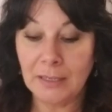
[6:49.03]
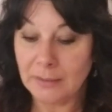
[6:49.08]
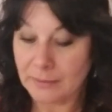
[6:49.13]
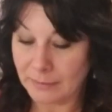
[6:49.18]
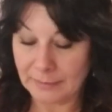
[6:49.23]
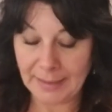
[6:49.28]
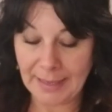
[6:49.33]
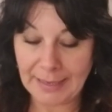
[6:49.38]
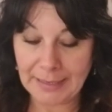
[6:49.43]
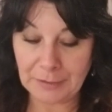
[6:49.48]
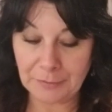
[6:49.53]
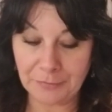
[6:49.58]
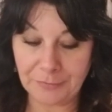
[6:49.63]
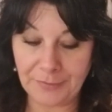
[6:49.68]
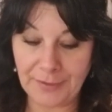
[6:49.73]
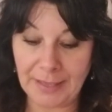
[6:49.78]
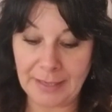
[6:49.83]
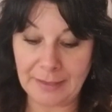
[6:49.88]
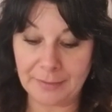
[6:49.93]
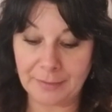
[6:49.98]
Lack of
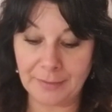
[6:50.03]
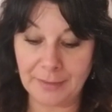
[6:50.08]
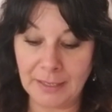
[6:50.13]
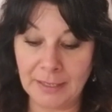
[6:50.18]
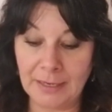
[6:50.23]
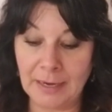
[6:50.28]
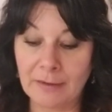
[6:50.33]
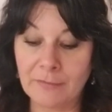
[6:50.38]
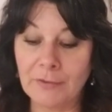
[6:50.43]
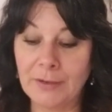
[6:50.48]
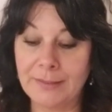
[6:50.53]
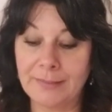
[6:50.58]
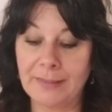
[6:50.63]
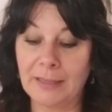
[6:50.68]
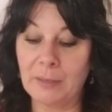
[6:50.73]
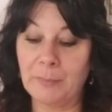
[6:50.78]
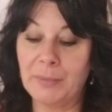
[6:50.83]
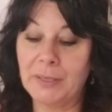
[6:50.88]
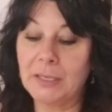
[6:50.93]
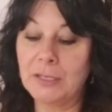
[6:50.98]
faith in
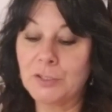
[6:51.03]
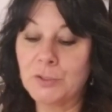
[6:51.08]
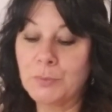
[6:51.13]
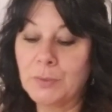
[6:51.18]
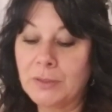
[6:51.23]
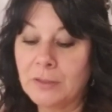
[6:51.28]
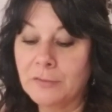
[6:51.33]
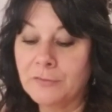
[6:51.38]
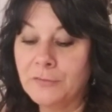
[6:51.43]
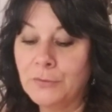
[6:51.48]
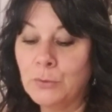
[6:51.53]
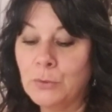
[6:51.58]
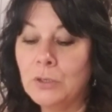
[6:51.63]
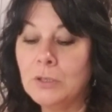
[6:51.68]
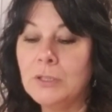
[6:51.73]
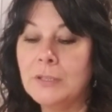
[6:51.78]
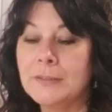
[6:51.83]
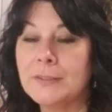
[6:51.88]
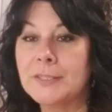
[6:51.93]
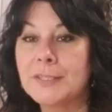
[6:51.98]
everything because with the
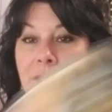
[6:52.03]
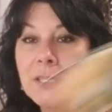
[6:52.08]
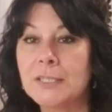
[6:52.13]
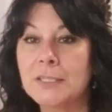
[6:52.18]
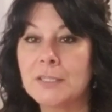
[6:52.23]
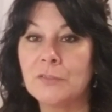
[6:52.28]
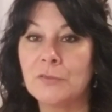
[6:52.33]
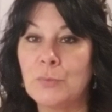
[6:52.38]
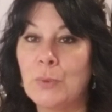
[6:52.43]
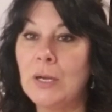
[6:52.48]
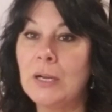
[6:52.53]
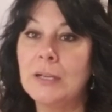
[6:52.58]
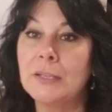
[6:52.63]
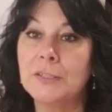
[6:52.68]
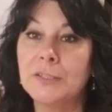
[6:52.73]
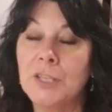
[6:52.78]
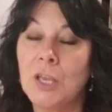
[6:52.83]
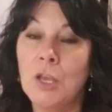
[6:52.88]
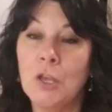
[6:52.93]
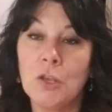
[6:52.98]
Fool and the Six of
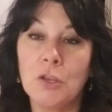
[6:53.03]
Wands,